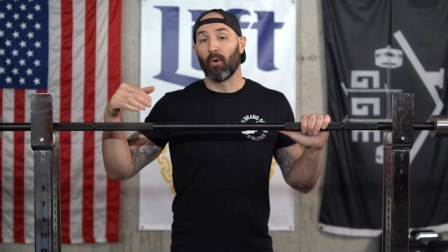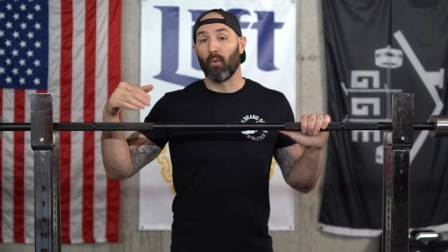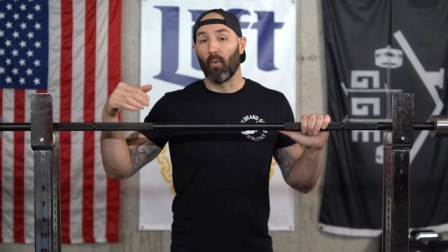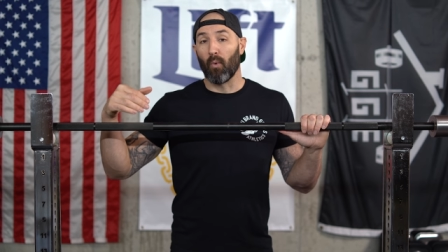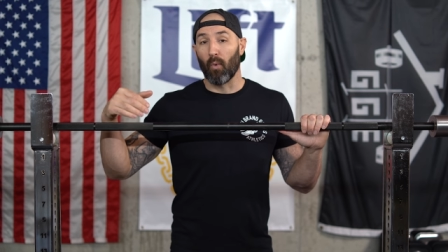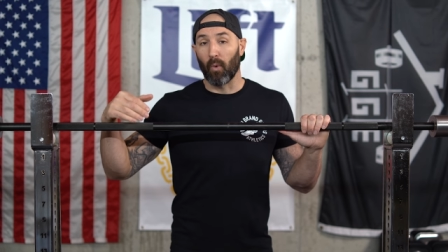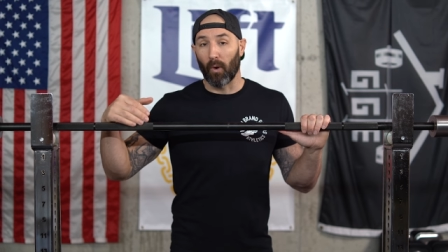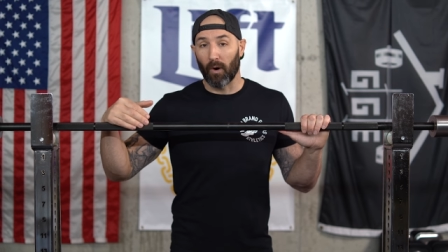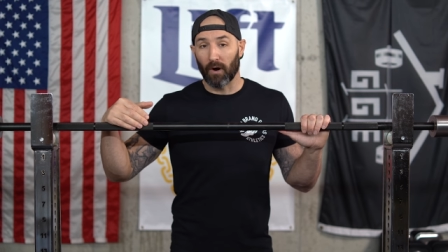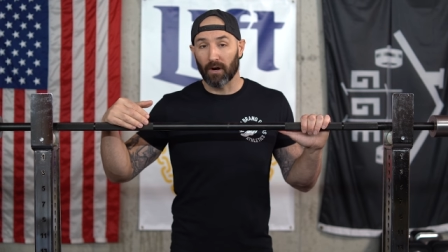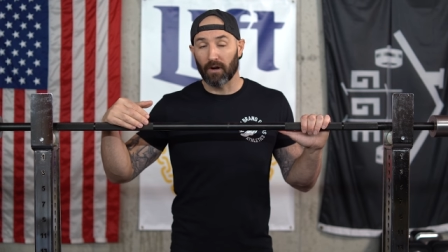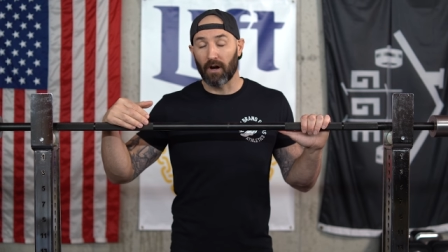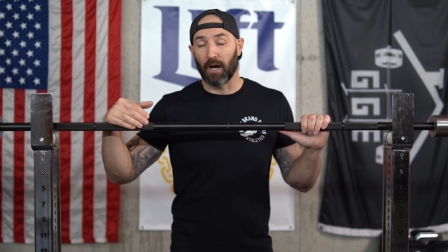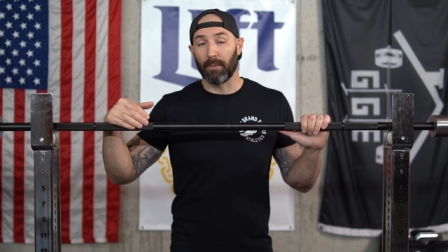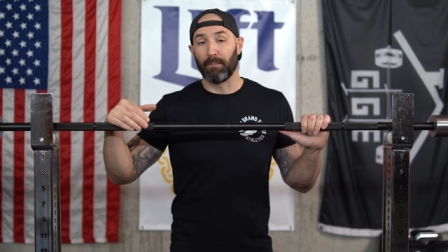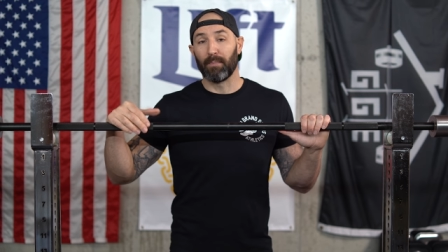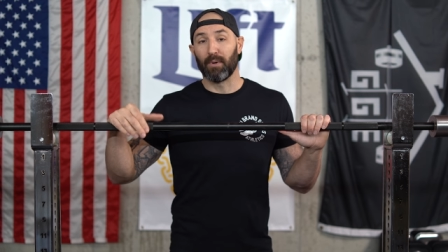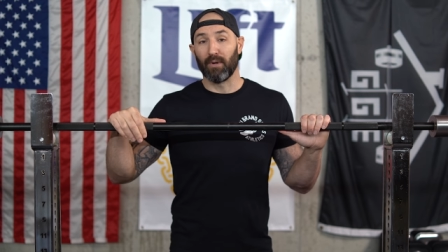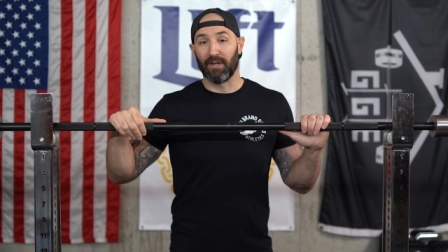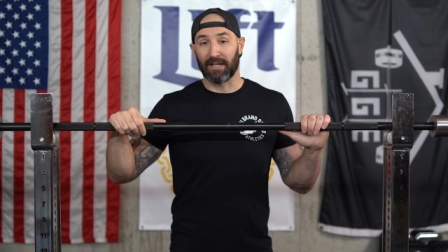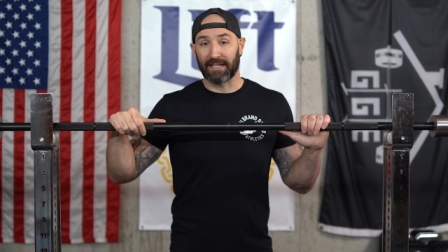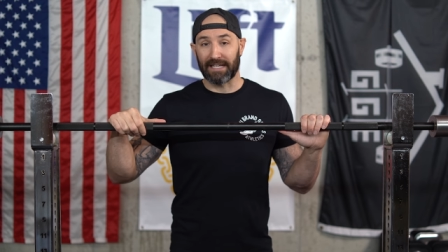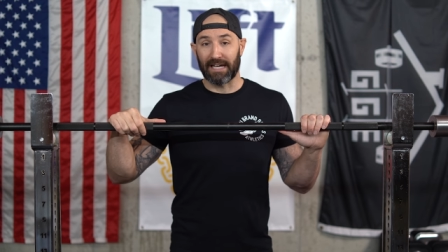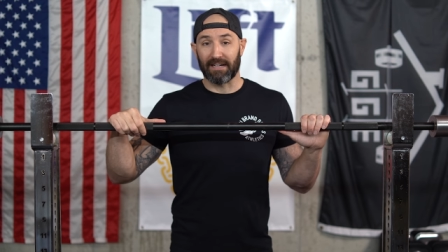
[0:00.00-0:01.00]
work on
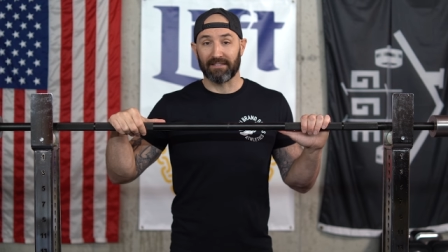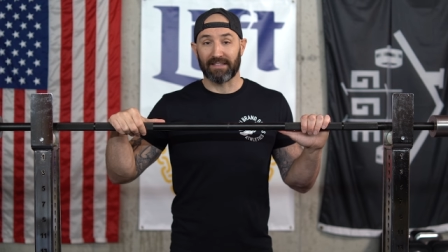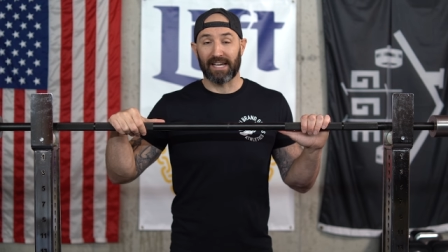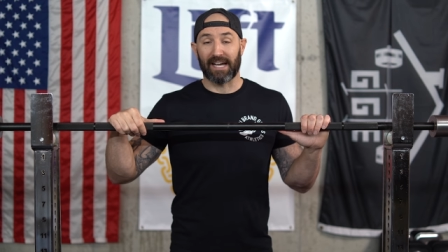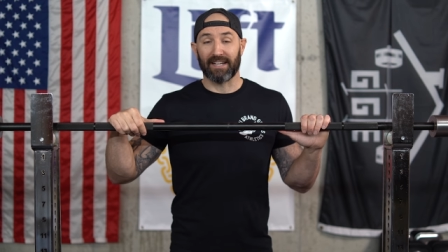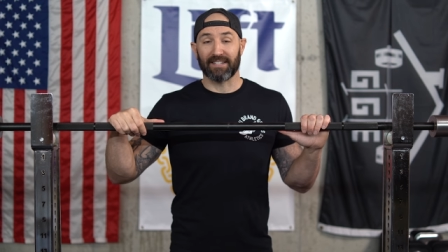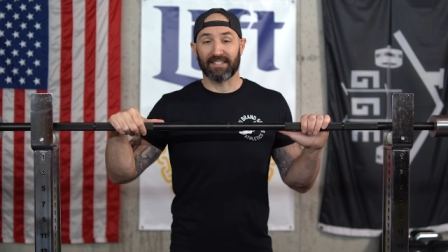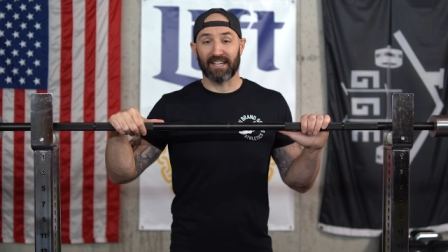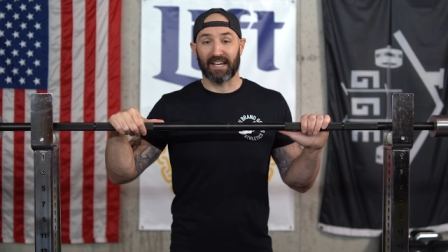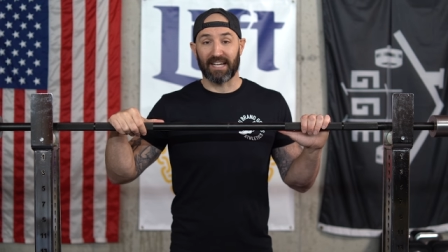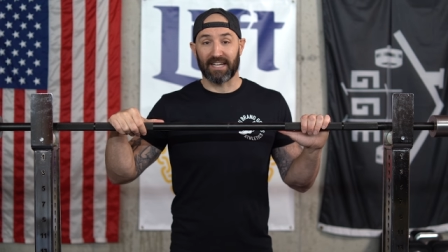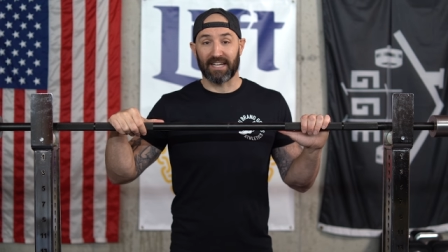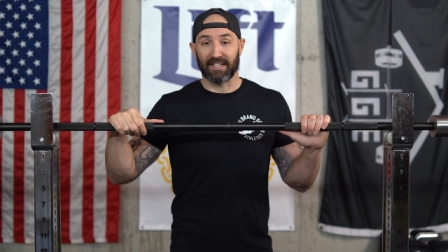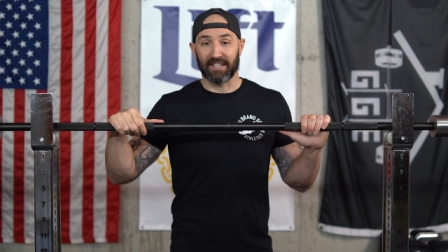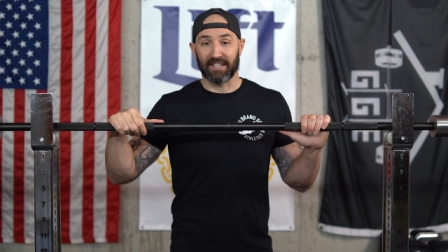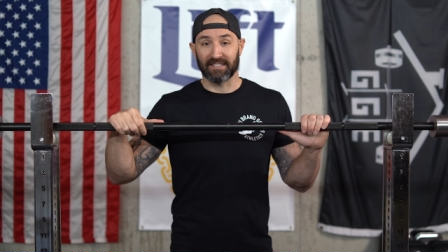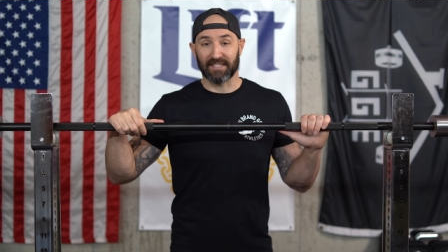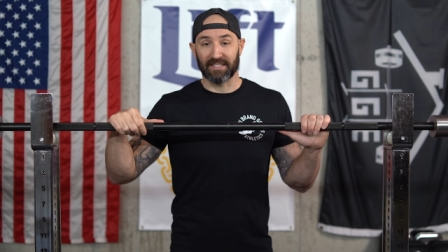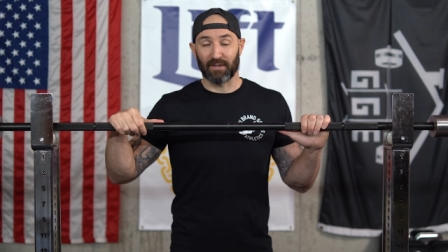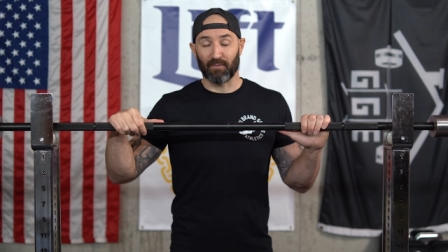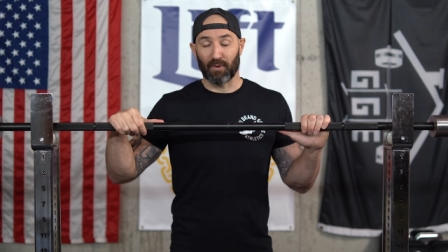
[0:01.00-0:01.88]
pulling out that tightness.